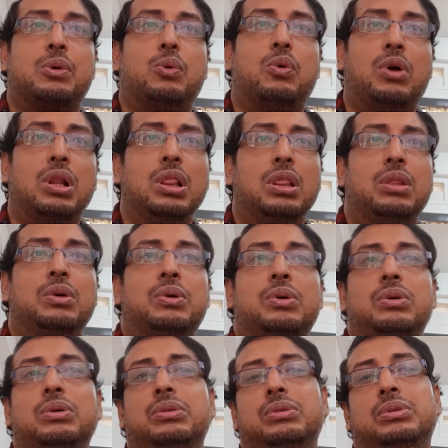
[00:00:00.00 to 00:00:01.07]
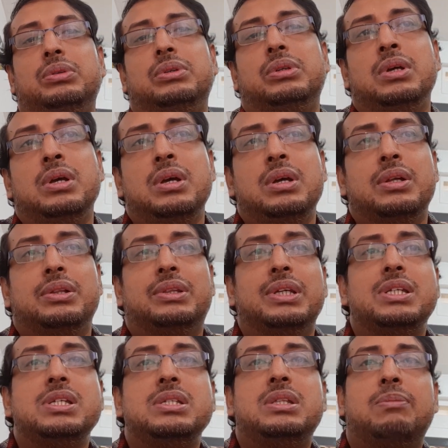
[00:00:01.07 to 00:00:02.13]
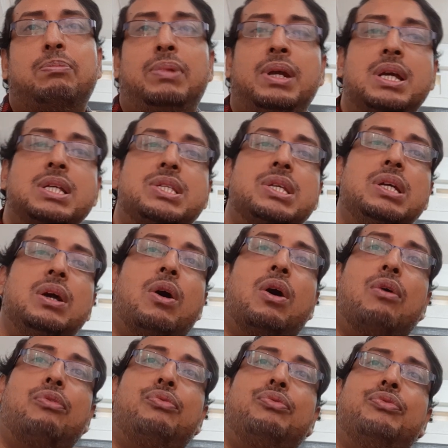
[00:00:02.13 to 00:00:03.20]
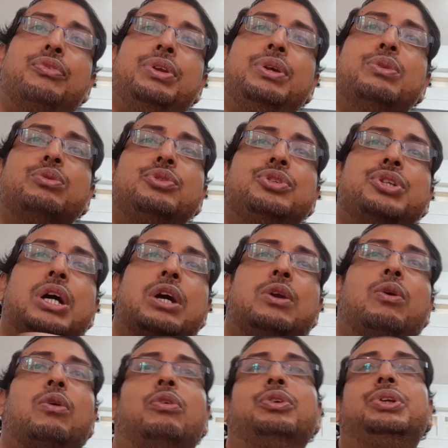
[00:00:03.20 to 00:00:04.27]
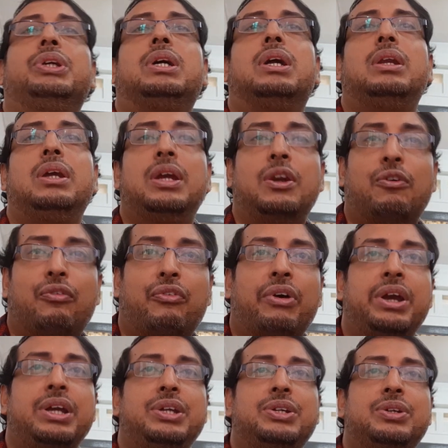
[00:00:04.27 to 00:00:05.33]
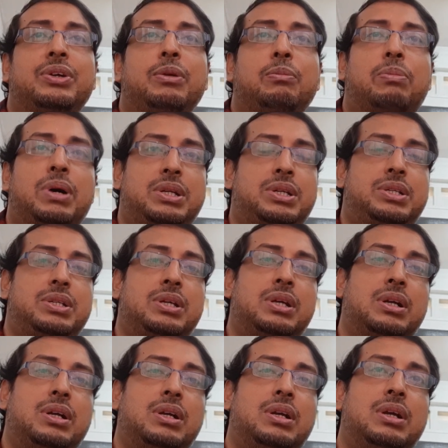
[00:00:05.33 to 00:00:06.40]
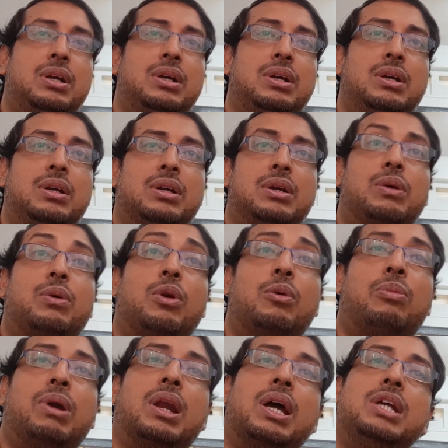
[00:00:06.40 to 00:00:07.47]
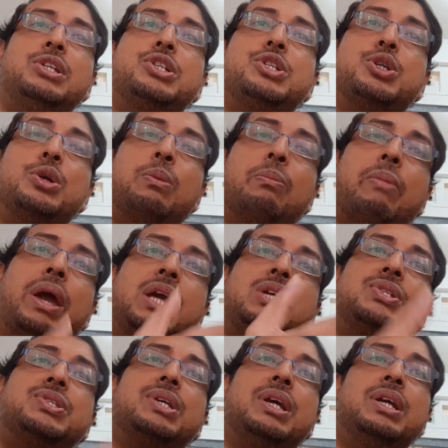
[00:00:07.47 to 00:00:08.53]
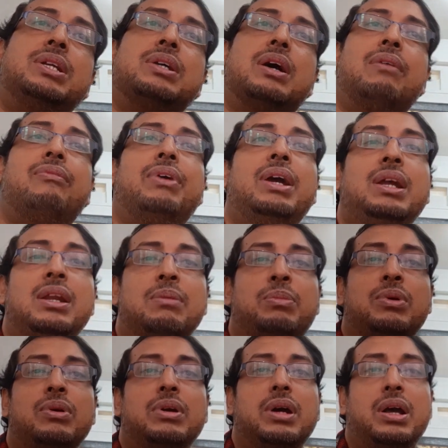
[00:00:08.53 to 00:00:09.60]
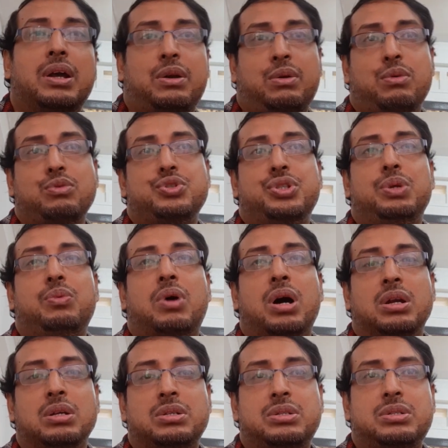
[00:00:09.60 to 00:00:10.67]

Although this is the blessing of new technological innovation, but globalization makes it available across the world.